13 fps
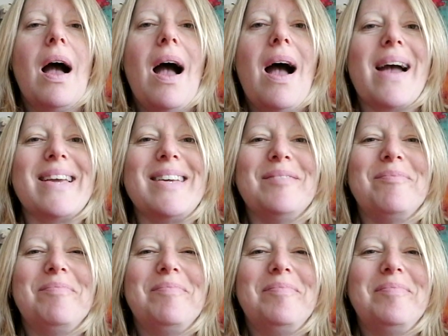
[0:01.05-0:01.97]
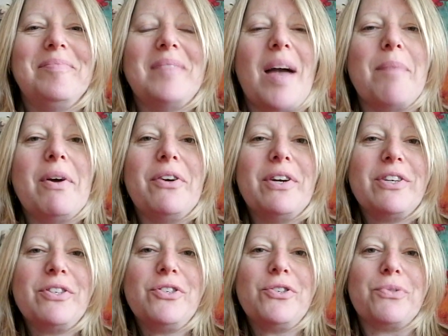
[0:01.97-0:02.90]
Hi, I'm
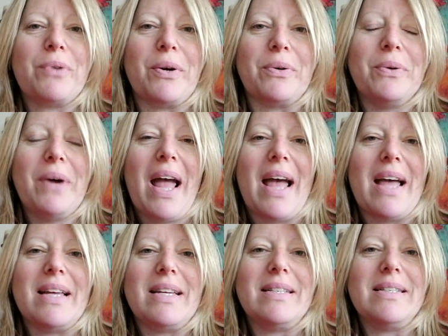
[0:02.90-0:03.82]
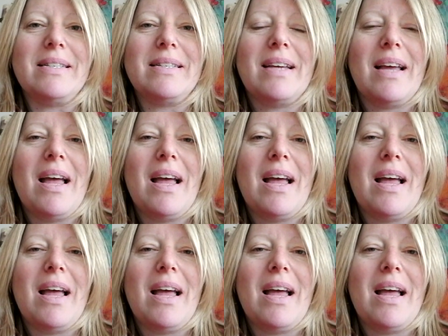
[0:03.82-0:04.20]
Erica Stroh, and